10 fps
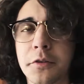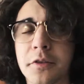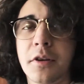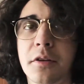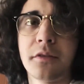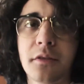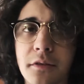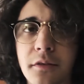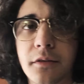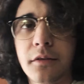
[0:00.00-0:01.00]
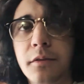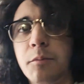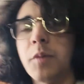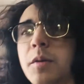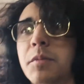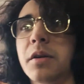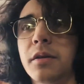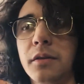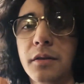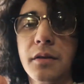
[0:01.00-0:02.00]
see it. Maybe.
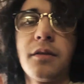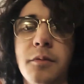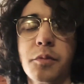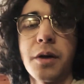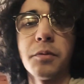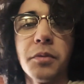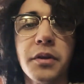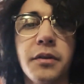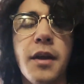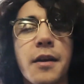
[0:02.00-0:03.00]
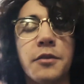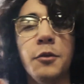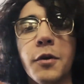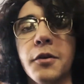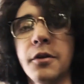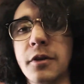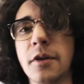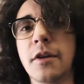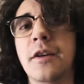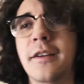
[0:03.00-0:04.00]
Probably. Yeah, you
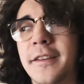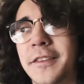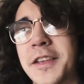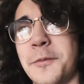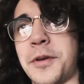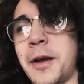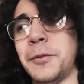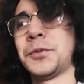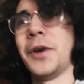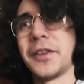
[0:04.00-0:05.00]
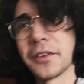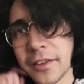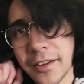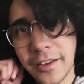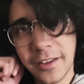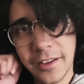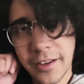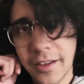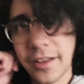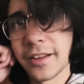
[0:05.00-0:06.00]
will. I just can't promise when.
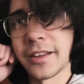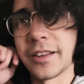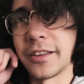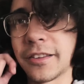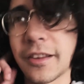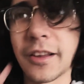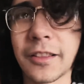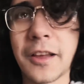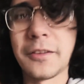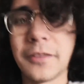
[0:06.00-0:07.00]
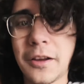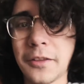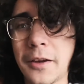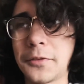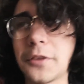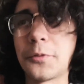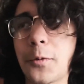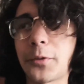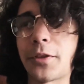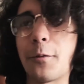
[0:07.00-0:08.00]
Because life doesn't
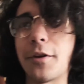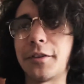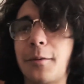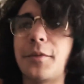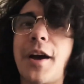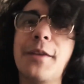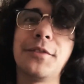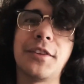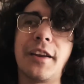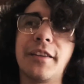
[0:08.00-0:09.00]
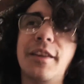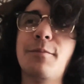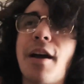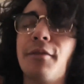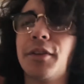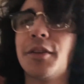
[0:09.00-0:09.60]
work that way sometimes, and I keep having